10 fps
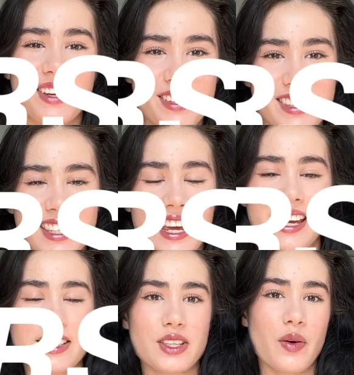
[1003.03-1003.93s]

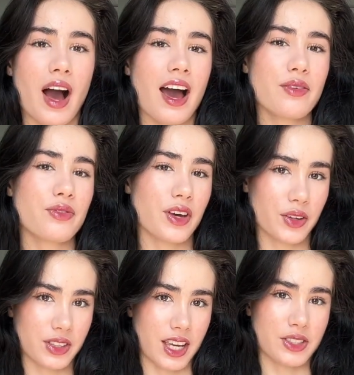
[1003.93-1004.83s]
Thursday. So I
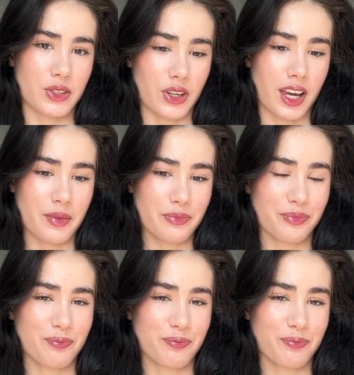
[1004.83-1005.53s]
failed yesterday.